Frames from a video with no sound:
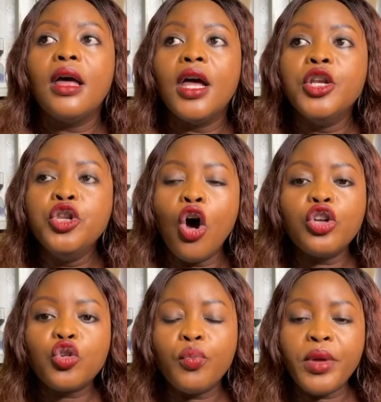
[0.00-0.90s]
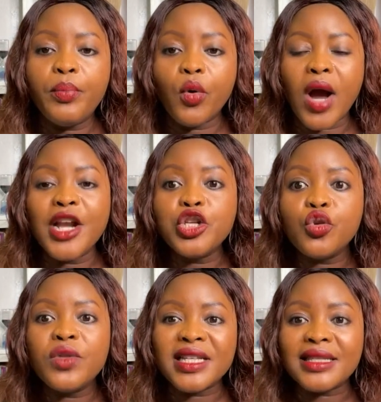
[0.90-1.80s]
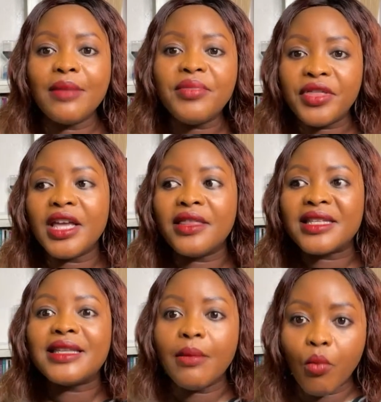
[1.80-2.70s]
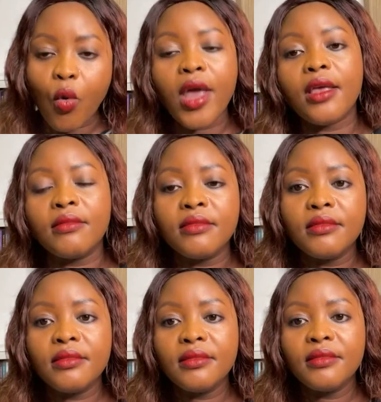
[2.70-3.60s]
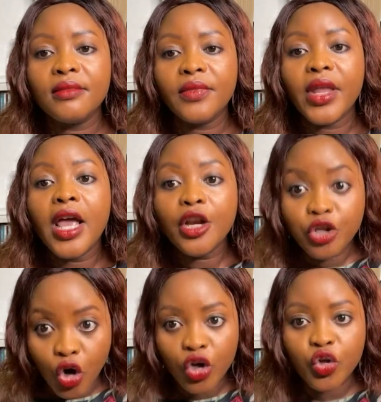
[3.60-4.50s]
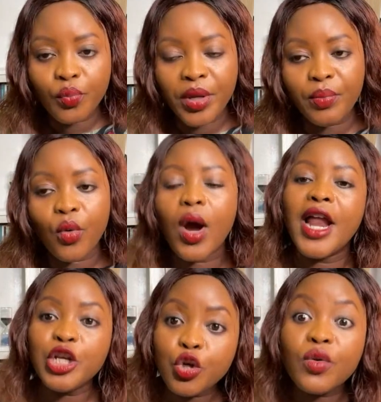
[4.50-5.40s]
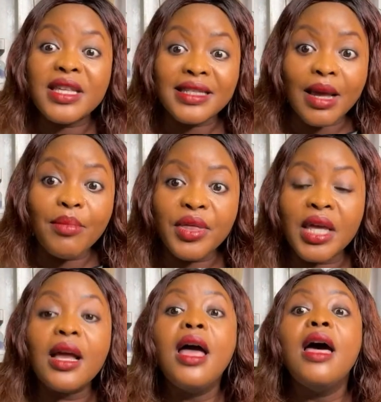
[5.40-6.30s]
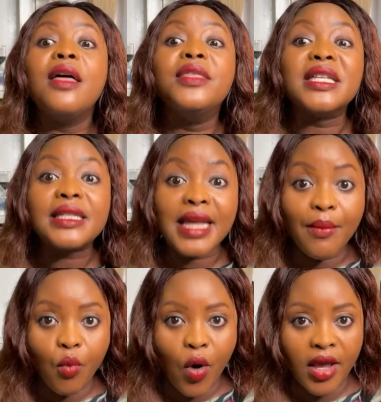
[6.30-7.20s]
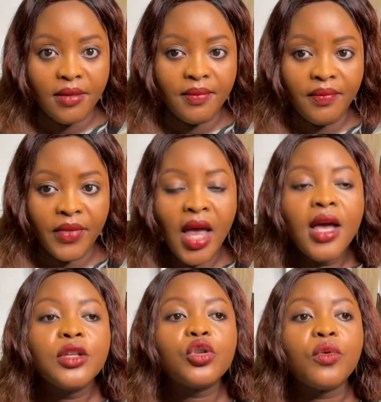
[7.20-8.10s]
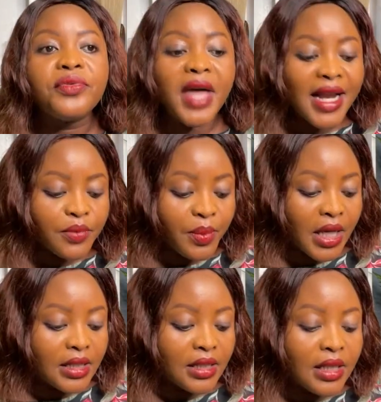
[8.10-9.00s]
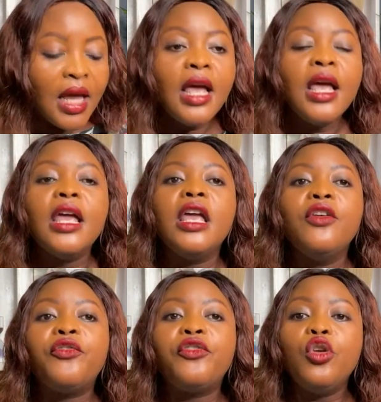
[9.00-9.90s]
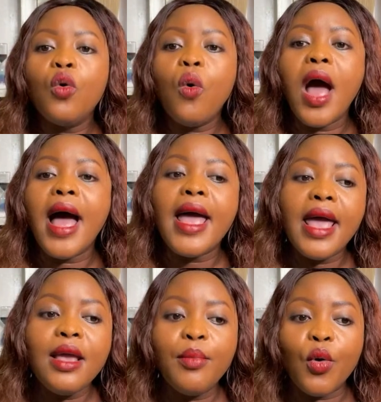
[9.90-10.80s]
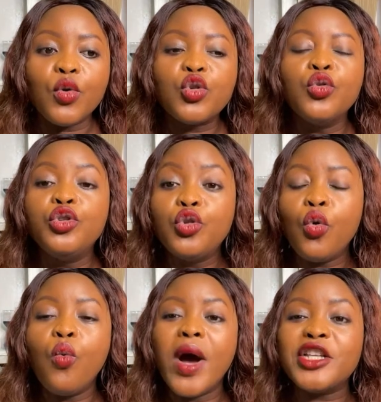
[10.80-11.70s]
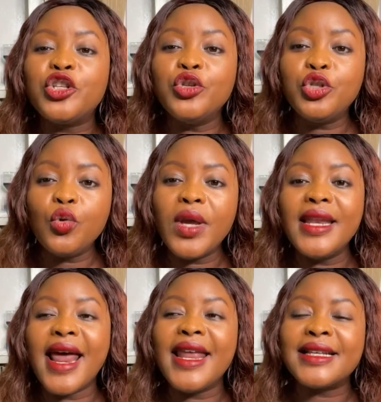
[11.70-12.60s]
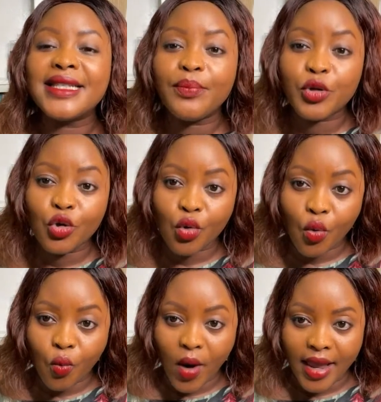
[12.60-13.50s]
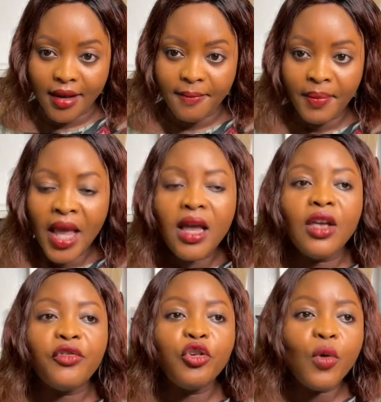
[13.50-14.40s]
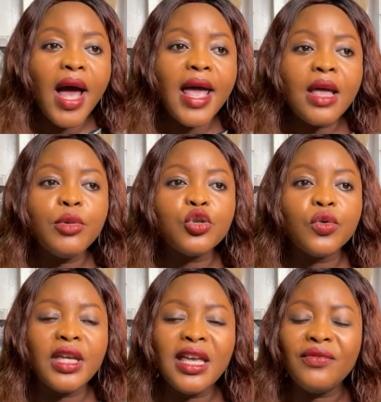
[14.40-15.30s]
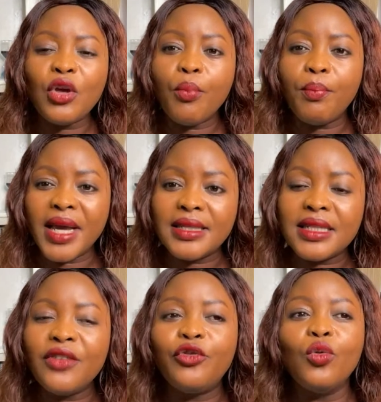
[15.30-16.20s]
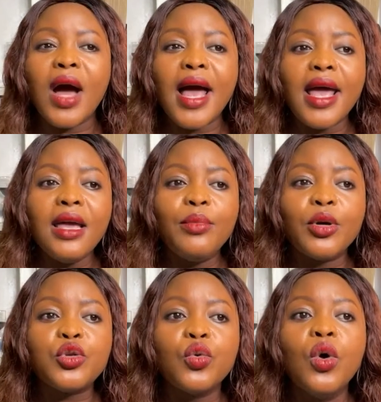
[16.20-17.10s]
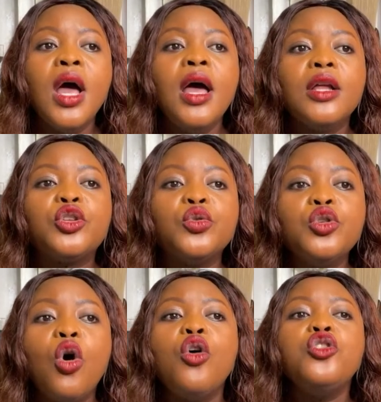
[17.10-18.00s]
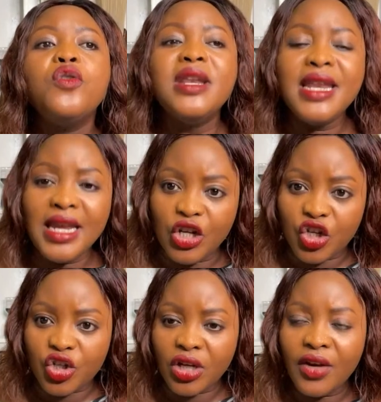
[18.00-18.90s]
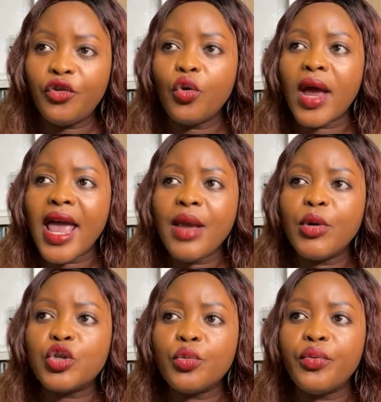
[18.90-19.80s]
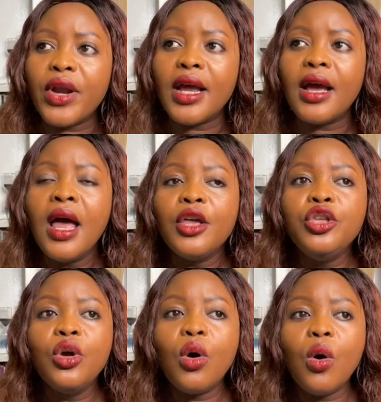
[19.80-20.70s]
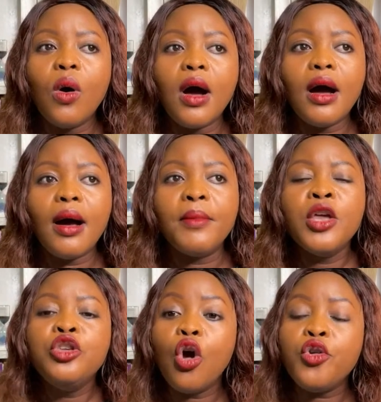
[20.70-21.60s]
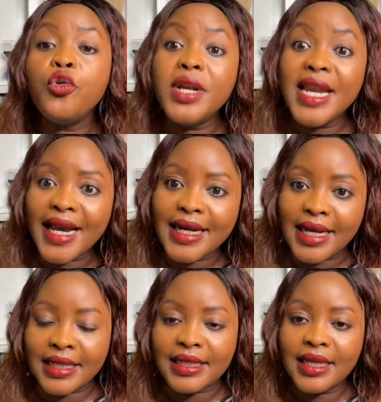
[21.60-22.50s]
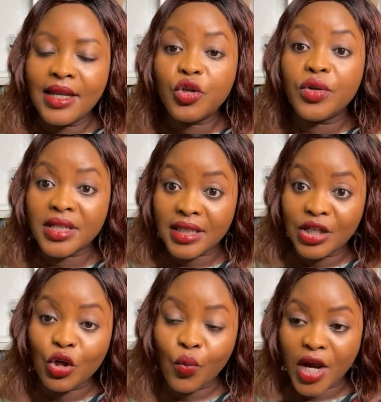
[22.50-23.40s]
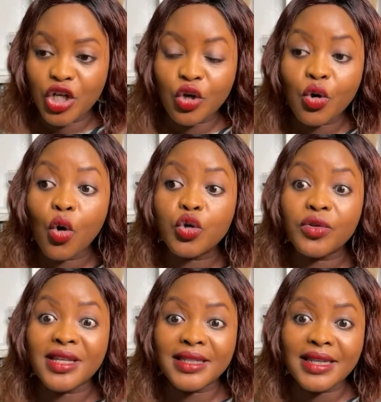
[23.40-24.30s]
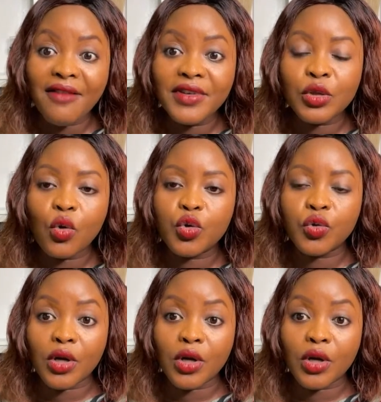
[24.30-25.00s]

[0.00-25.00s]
No two people can do the same thing the same way. No two people can do the same thing the same way. So that means if you are able to do what you do in an exceptional way, if you are able to give your best, if you are able to know your niche, if you're able to bring your uniqueness to the situation or to the service or to the